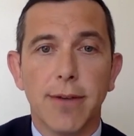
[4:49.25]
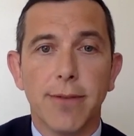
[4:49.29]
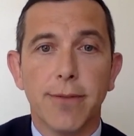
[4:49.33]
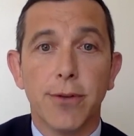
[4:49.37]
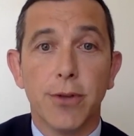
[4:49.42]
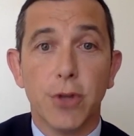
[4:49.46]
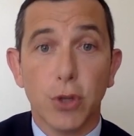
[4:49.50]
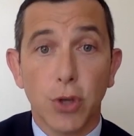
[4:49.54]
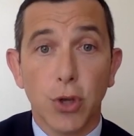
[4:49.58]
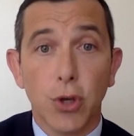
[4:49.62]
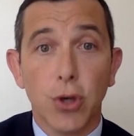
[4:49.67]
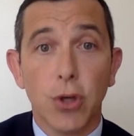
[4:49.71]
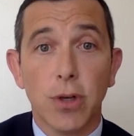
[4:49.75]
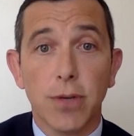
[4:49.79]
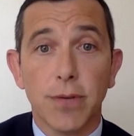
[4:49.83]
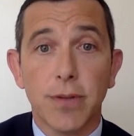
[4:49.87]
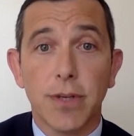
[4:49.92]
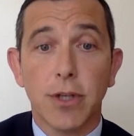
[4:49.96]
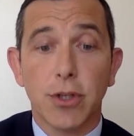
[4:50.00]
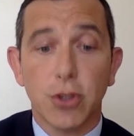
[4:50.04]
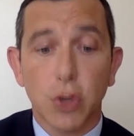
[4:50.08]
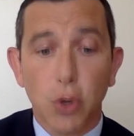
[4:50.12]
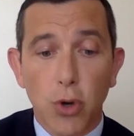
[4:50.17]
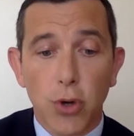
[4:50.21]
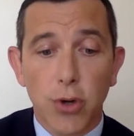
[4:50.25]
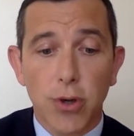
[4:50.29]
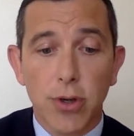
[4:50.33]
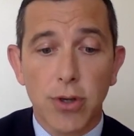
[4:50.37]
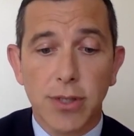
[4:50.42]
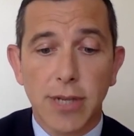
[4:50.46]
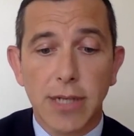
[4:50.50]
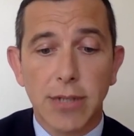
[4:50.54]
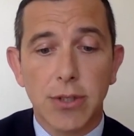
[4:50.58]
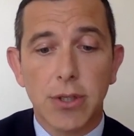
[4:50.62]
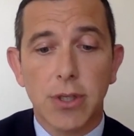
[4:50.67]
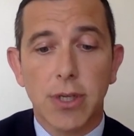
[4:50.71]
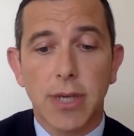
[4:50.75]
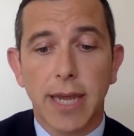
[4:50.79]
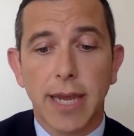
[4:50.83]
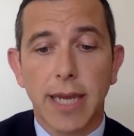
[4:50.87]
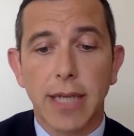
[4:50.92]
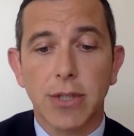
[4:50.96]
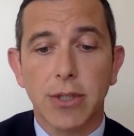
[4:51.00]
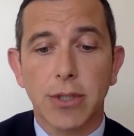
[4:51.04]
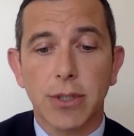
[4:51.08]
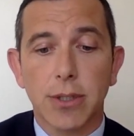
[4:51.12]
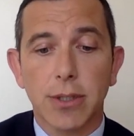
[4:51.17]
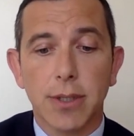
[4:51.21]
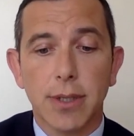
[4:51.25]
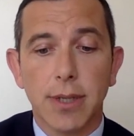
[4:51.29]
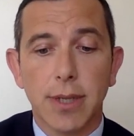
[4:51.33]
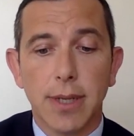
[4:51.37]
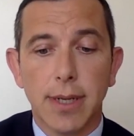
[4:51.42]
for the good of their daughter's education,